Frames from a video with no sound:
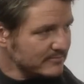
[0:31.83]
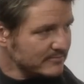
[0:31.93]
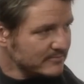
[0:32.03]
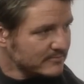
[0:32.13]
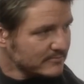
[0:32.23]

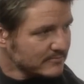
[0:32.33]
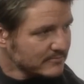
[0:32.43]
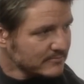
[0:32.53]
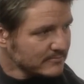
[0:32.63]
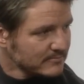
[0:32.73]

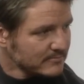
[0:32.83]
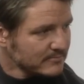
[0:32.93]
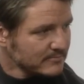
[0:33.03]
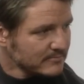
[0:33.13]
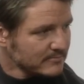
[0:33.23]

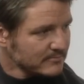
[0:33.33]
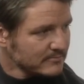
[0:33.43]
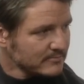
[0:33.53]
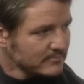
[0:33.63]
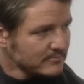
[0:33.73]

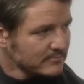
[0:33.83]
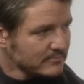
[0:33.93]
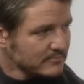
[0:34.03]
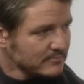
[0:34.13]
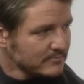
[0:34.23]

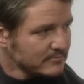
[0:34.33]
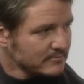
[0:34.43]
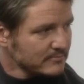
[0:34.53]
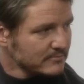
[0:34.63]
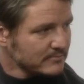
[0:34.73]

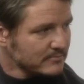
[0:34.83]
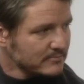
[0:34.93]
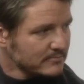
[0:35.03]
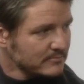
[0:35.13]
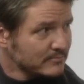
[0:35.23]

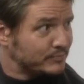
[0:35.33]
The person shown says nothing.